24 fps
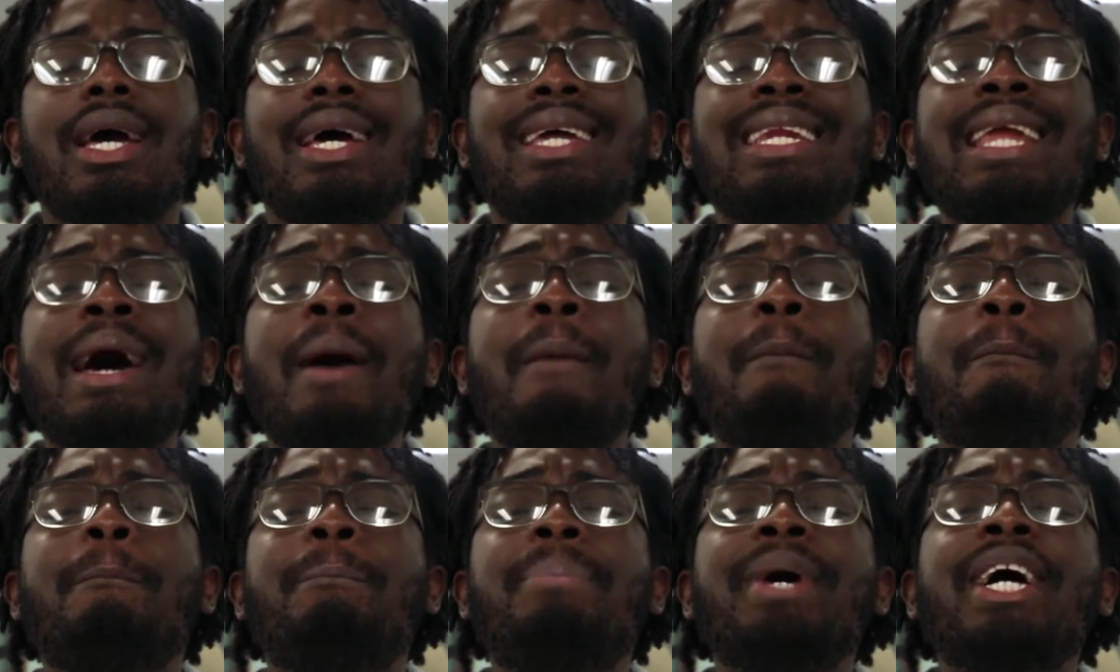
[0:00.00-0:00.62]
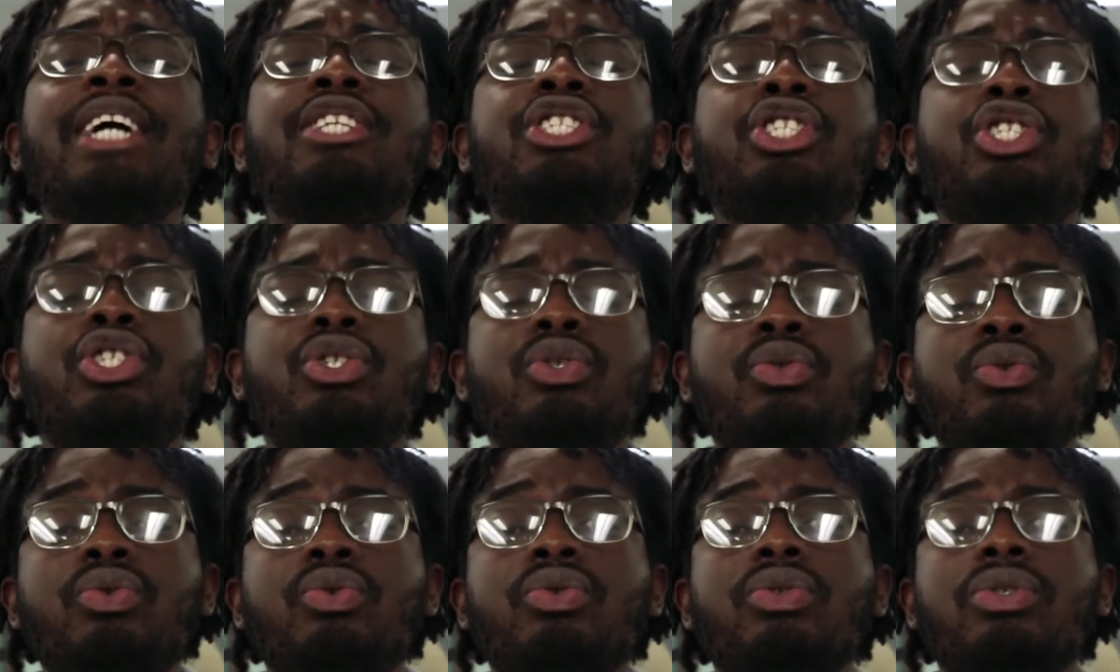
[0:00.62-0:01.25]
And I'll bet
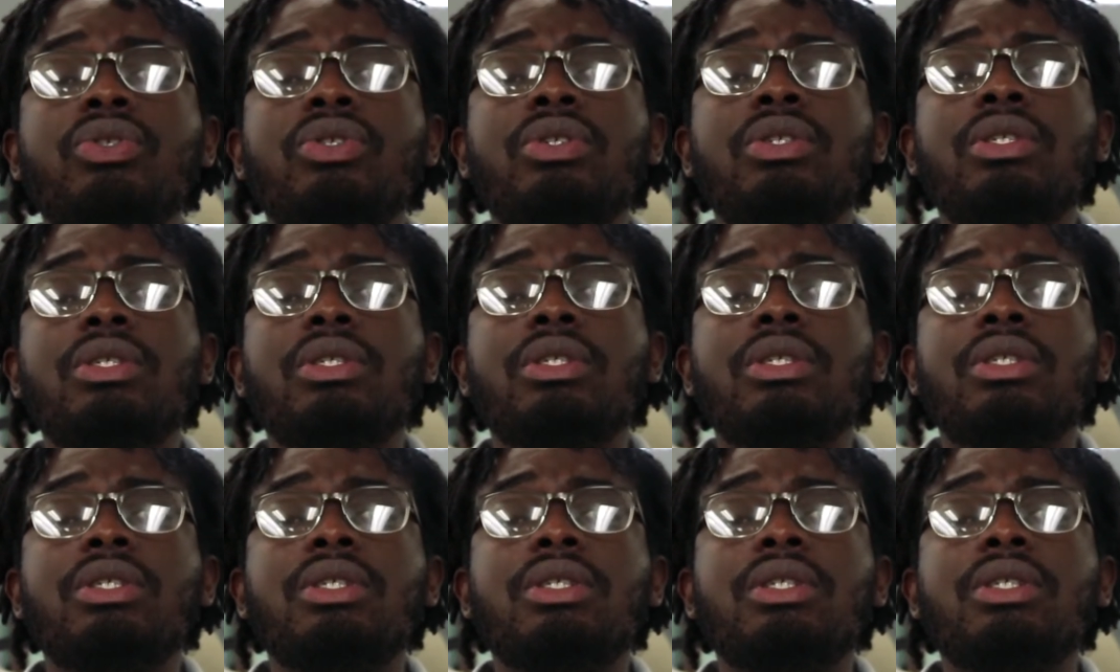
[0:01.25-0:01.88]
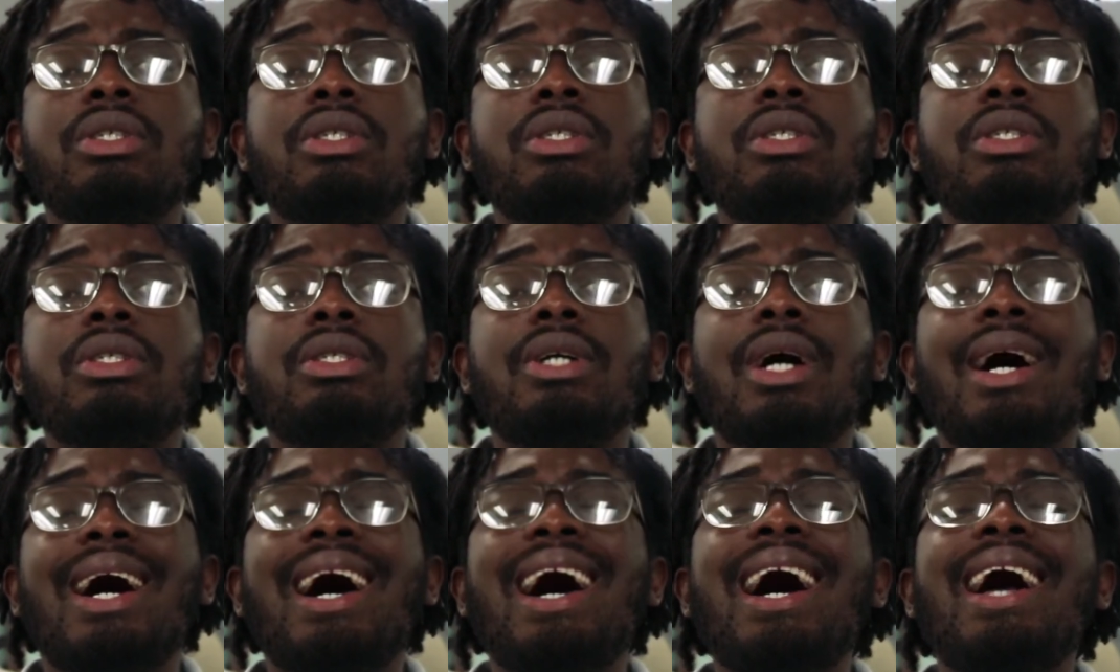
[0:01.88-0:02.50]
you,
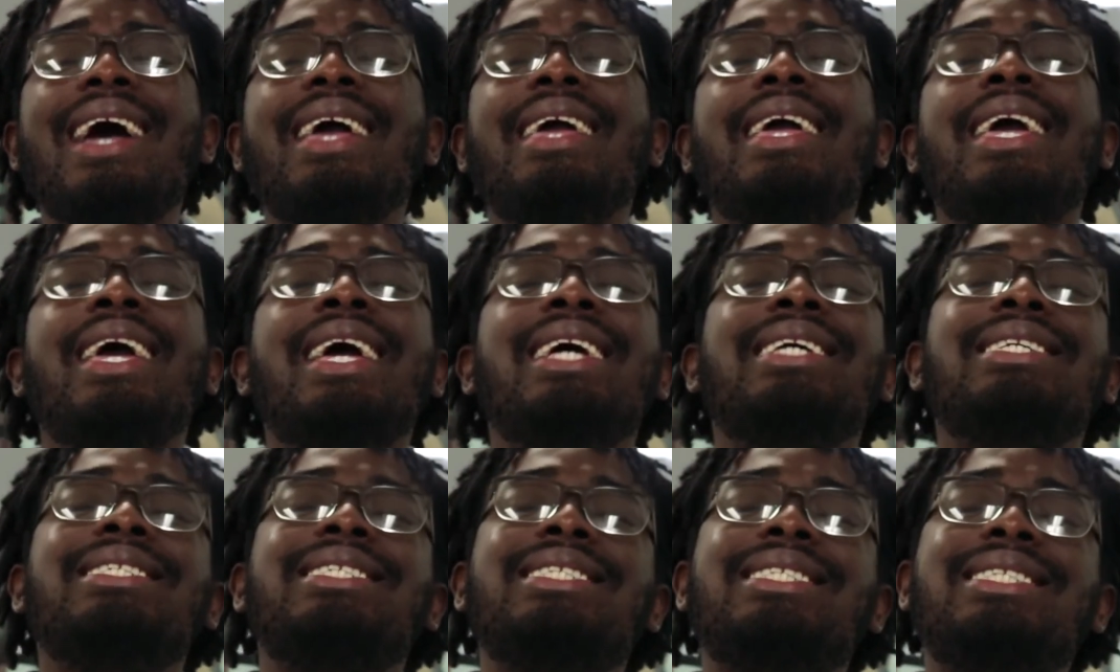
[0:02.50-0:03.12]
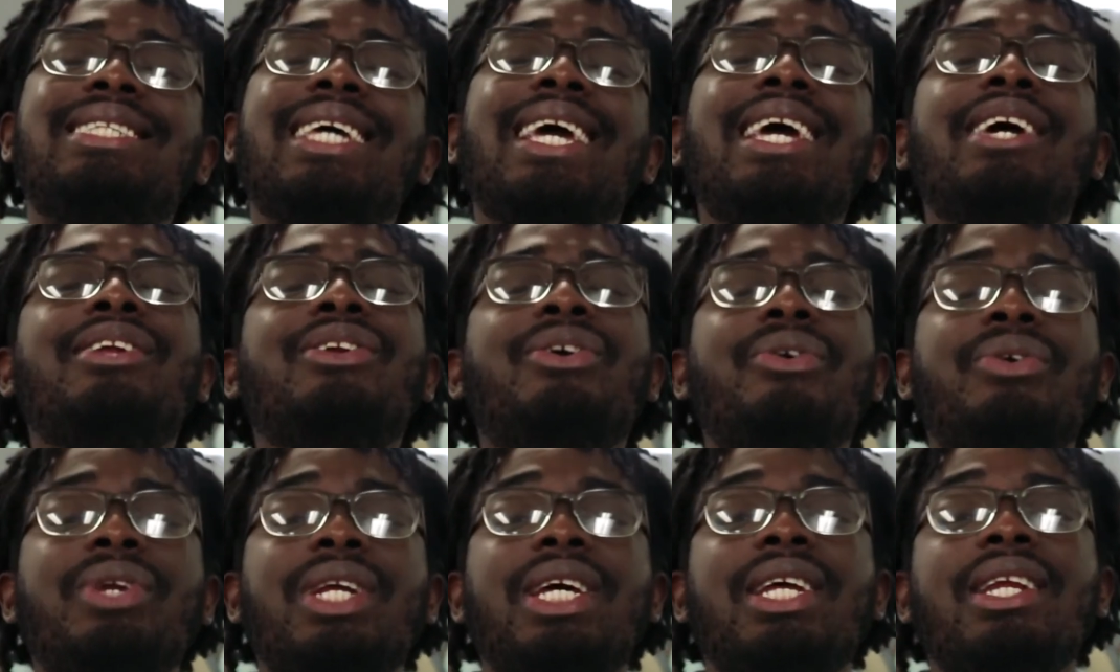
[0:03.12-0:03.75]
I stand
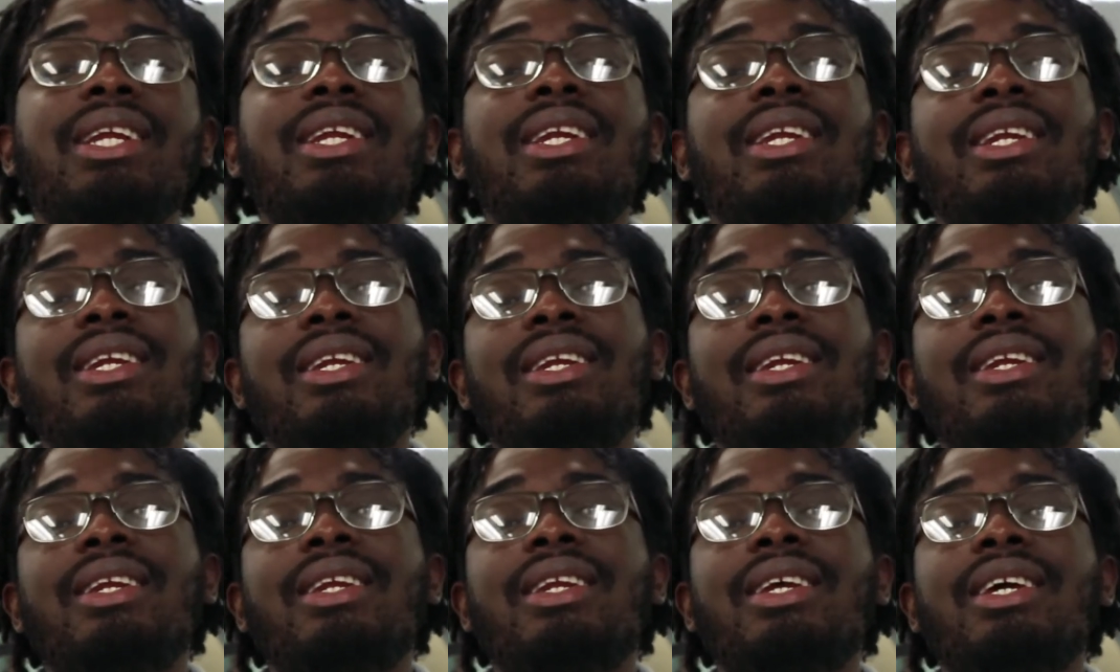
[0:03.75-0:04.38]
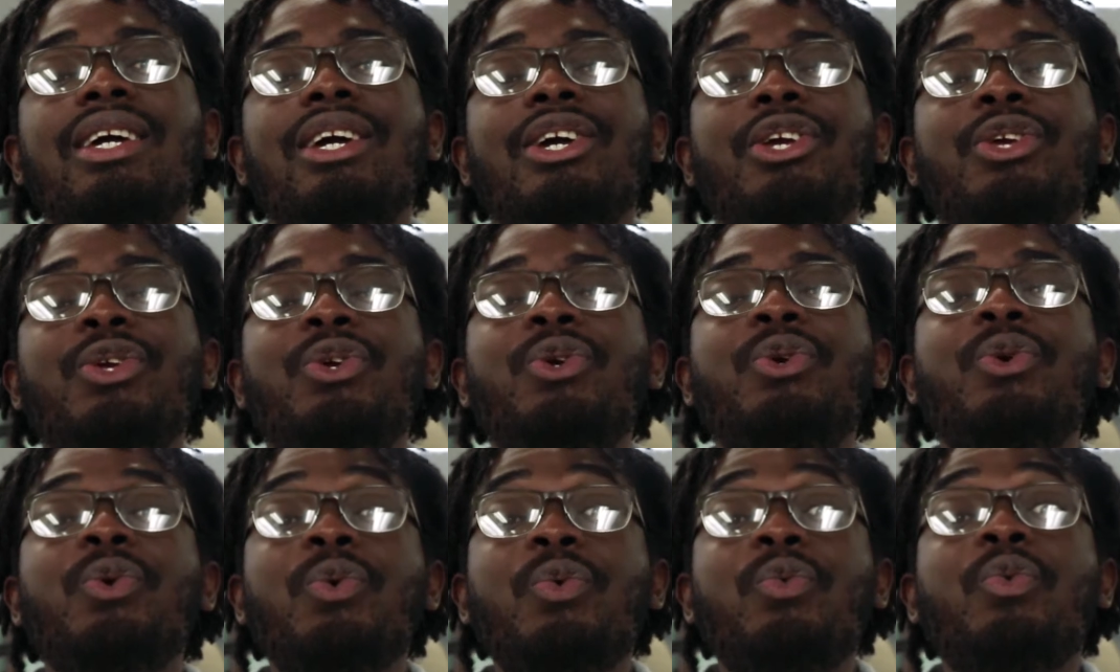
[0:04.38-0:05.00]
on it,
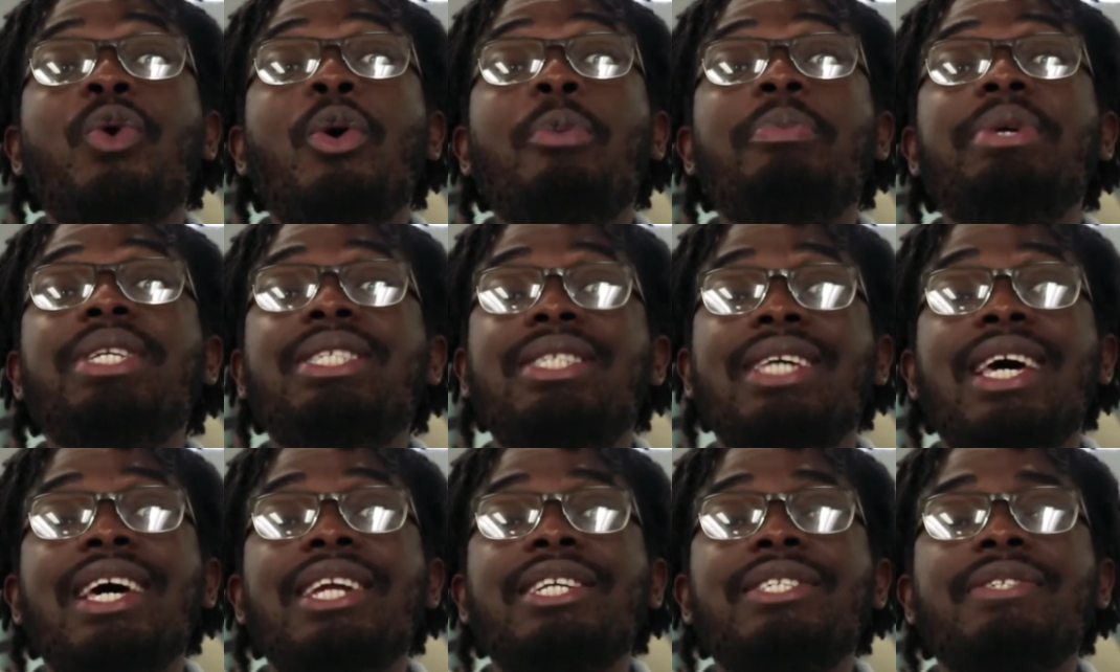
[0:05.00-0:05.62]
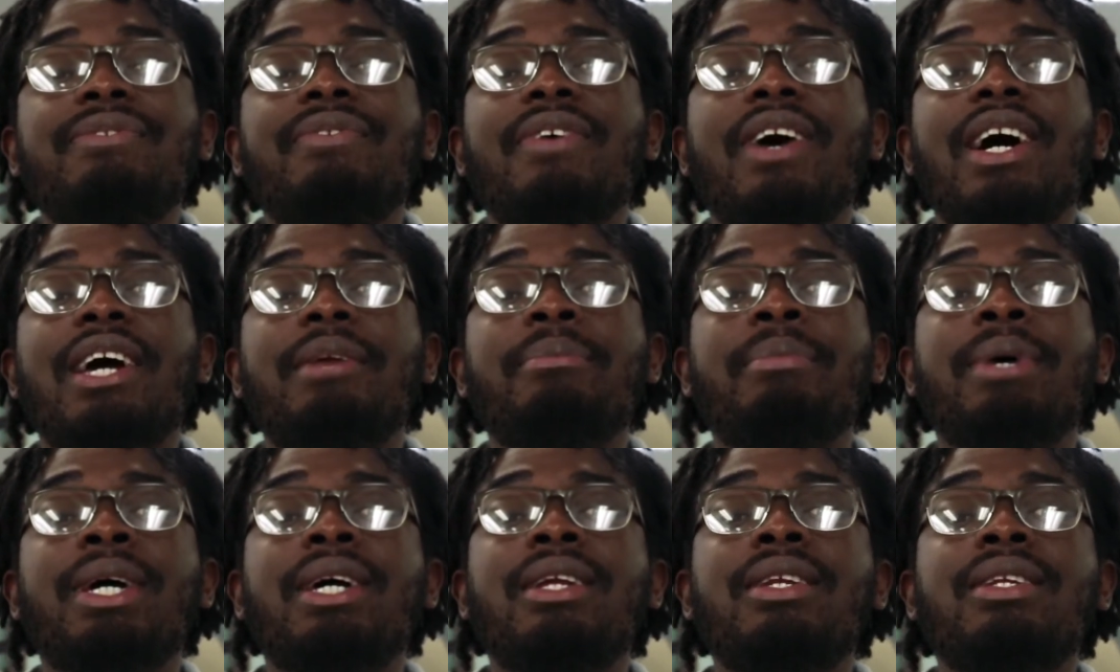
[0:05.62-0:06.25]
you will be
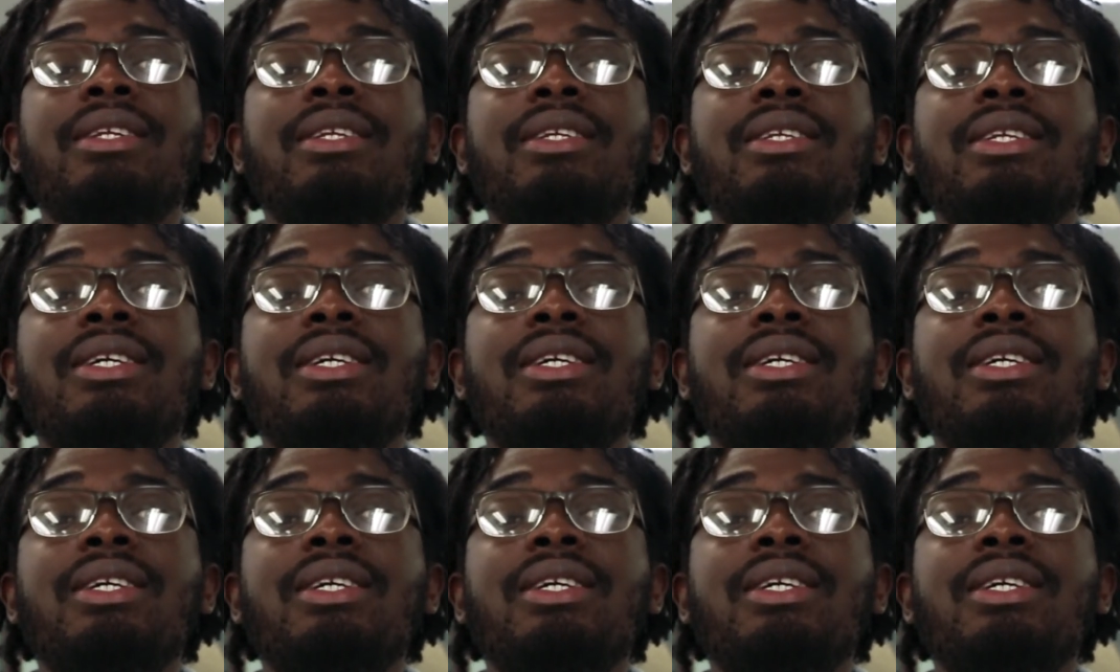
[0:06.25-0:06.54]
satisfied, man.